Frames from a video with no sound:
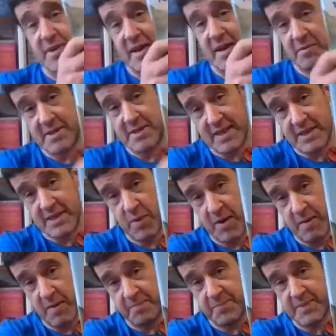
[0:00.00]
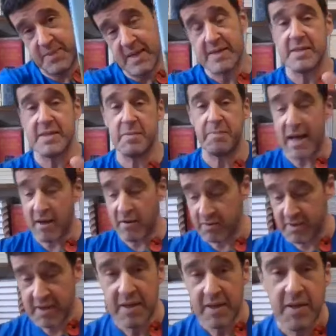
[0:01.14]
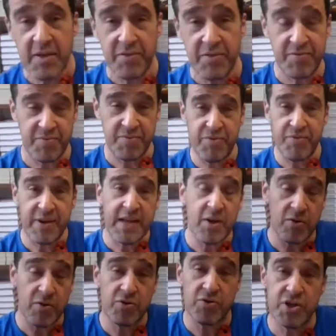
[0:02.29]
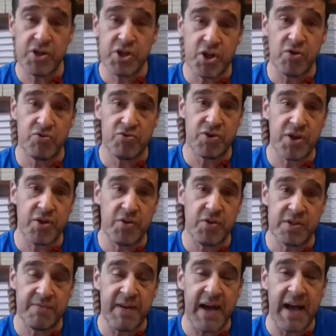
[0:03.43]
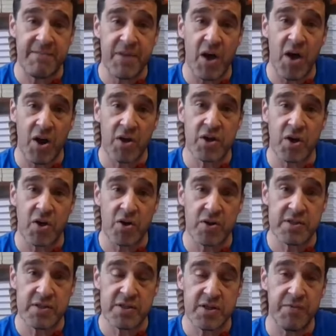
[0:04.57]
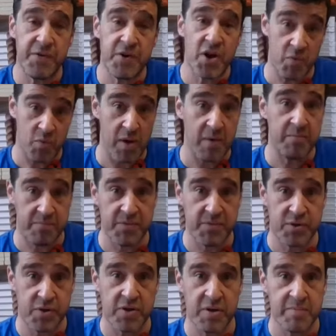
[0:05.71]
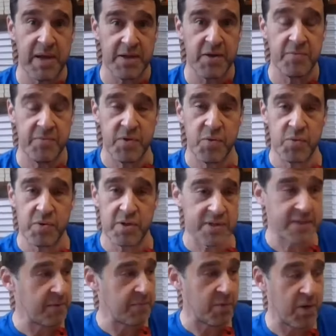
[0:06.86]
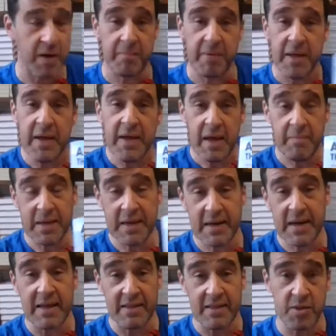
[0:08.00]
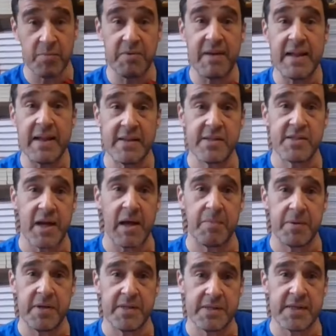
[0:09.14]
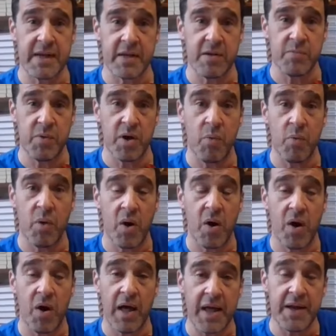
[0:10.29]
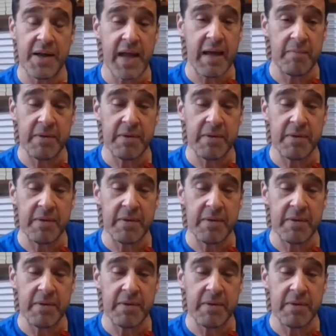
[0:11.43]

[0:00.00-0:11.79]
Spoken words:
to write was this one. This is about 300 children who survived the Holocaust. So if you know what I'm talking about, you understand what I mean, like some events that happened in the Second World War. And